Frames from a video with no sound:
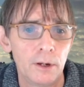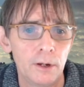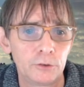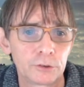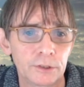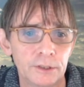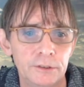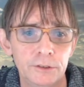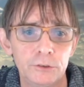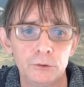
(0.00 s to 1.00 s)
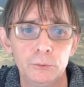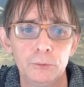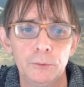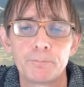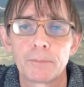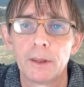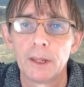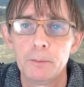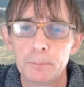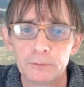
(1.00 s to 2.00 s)
it just has these 2
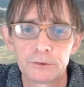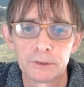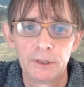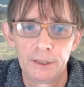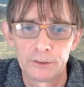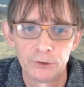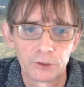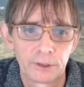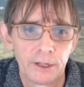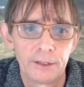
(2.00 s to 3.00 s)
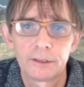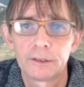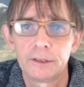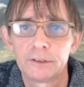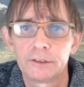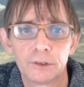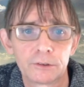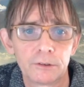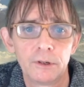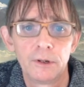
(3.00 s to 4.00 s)
inputs. It's not gated, it's
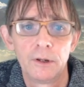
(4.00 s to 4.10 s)
not